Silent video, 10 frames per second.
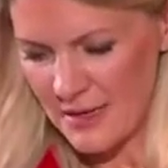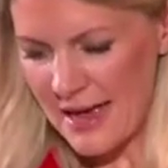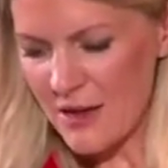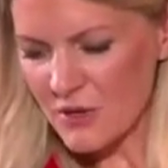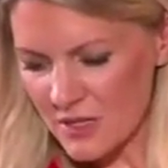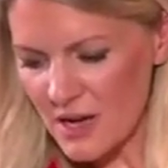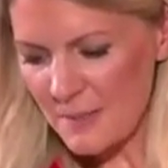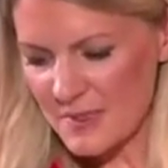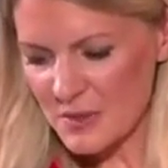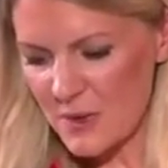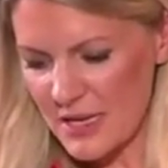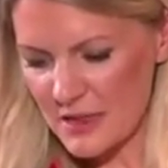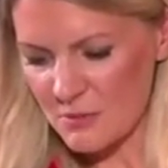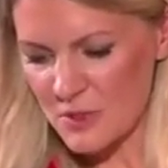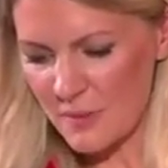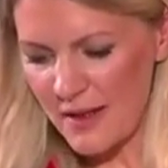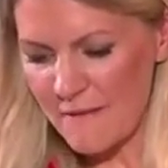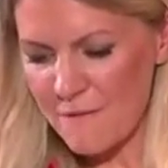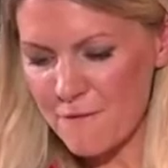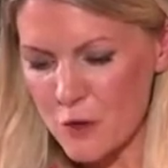How can I persuade them to play
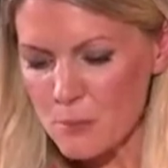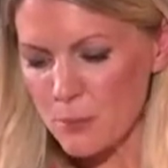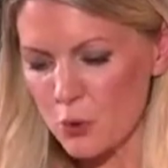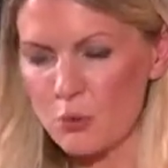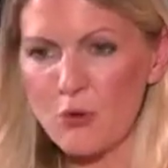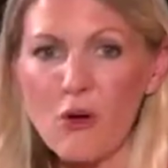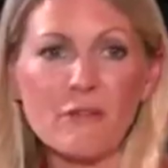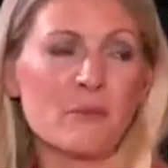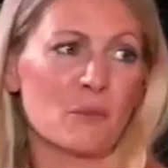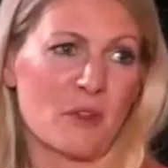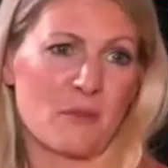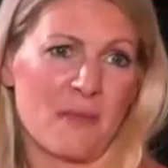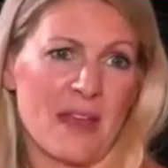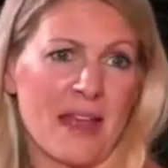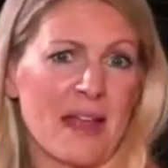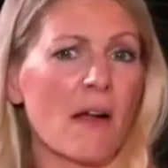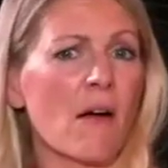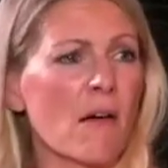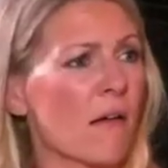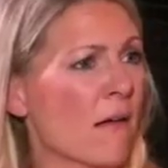football more often with me?
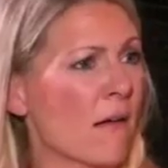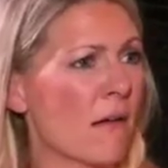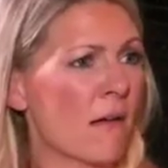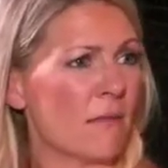Aww.